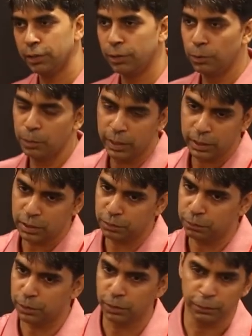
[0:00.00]
was in the US
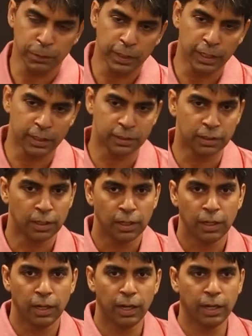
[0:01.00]
for a few days,
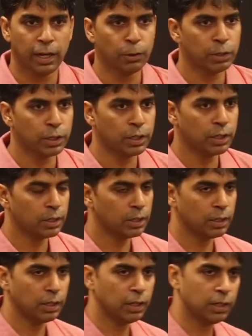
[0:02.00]
and I ordered
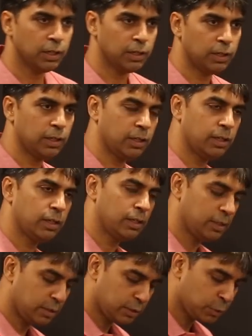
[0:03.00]
a
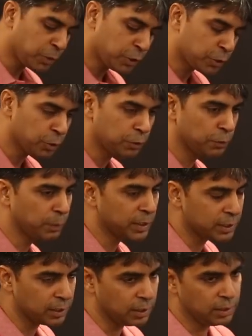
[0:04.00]
sports shoes for my
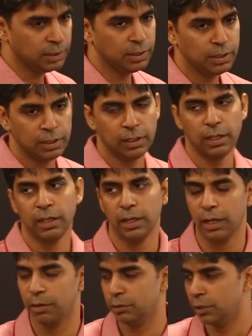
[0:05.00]
son.
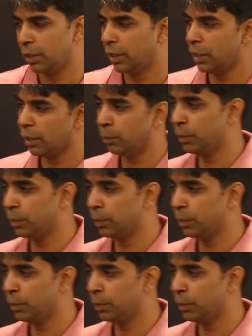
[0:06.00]
I was not getting